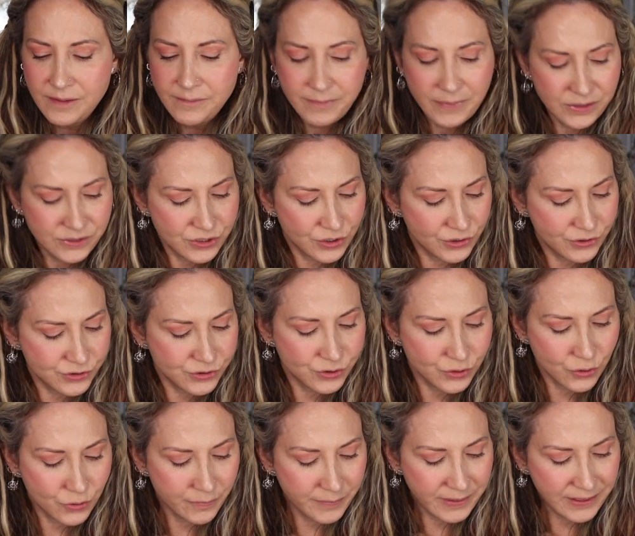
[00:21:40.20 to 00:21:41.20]
My daughter
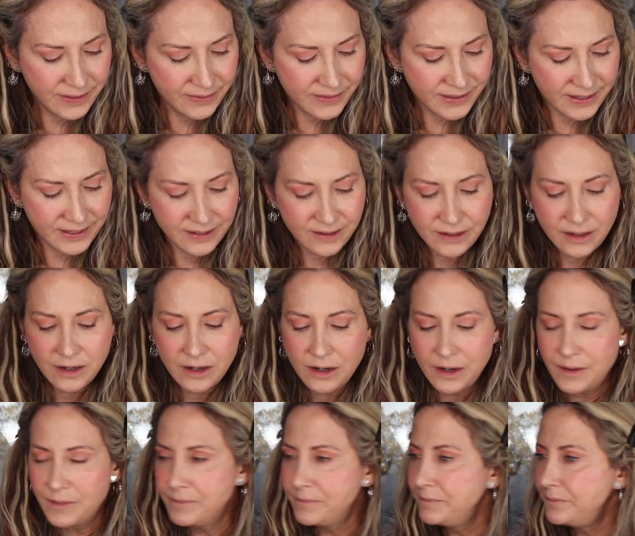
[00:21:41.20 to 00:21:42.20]
told me that,
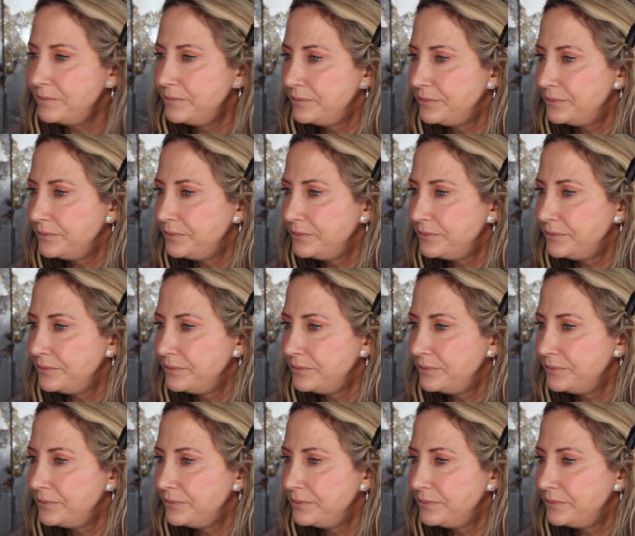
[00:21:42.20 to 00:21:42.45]
and